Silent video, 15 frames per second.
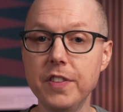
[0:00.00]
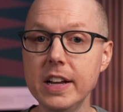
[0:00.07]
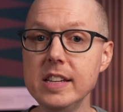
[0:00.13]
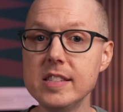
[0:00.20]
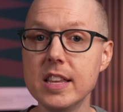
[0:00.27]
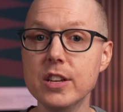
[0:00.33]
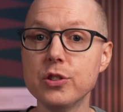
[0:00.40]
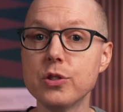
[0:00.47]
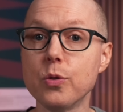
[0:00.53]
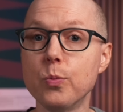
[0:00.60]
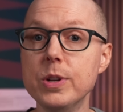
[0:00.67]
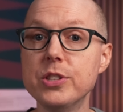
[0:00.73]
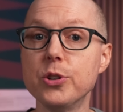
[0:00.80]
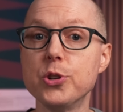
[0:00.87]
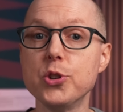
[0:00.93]
fix this, the
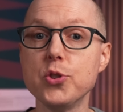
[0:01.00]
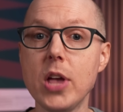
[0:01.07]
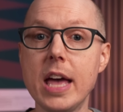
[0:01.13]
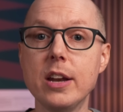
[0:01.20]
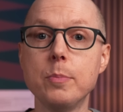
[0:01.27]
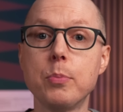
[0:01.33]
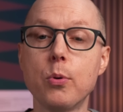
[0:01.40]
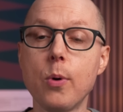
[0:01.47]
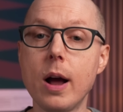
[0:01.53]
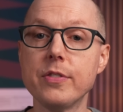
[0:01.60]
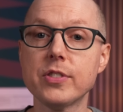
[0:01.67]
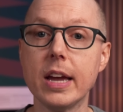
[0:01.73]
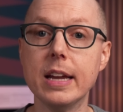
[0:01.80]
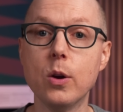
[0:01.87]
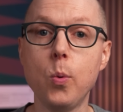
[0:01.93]
researchers added
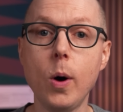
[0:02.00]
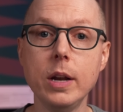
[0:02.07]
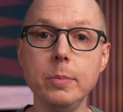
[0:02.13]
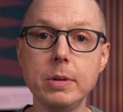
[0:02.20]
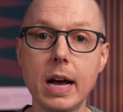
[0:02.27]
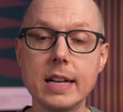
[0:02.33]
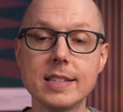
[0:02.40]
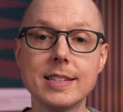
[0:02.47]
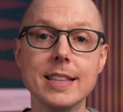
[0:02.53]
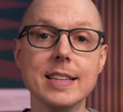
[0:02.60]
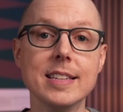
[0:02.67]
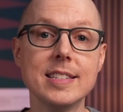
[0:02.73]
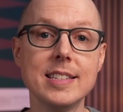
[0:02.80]
perovskite quantum dots to the